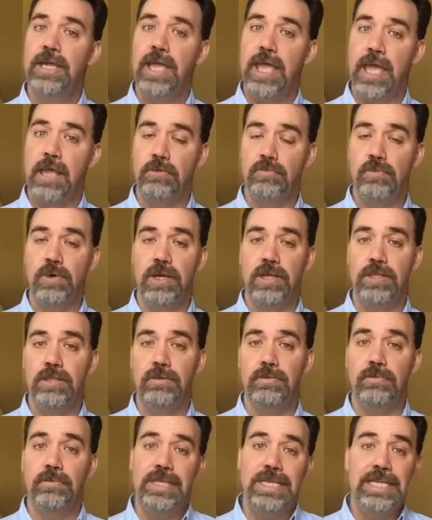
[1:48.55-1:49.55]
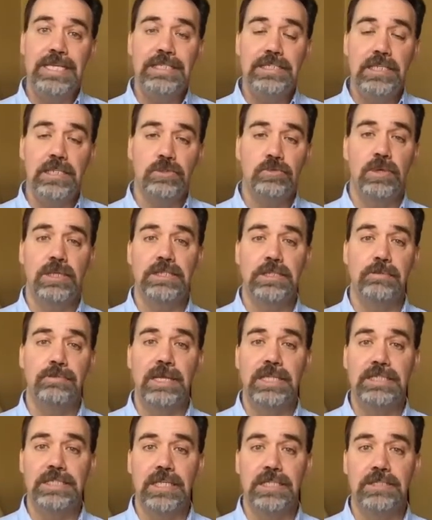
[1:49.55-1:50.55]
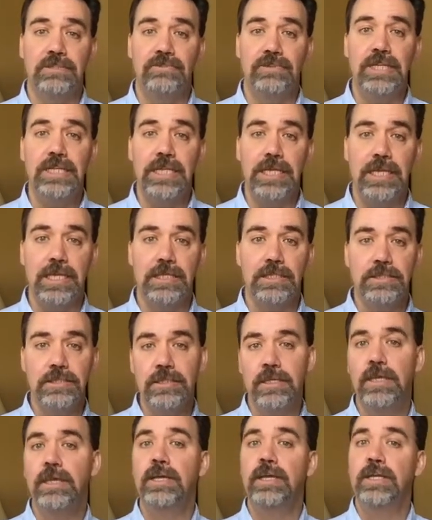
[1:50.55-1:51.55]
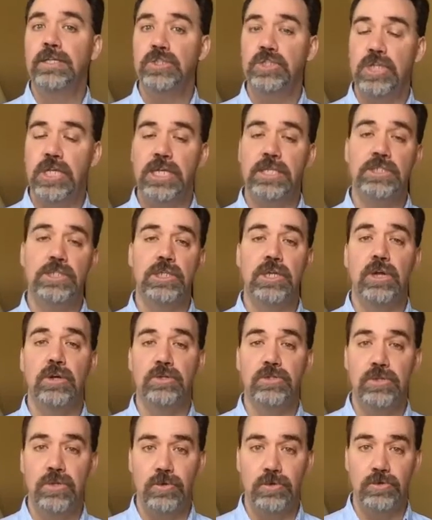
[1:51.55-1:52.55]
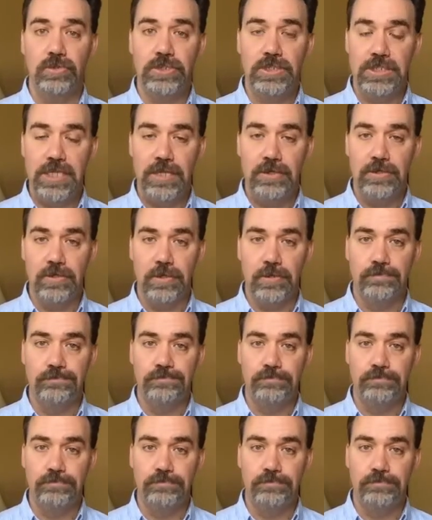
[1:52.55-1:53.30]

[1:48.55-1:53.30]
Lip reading: And one of the easiest ways to make sense of it is changing our tonal center.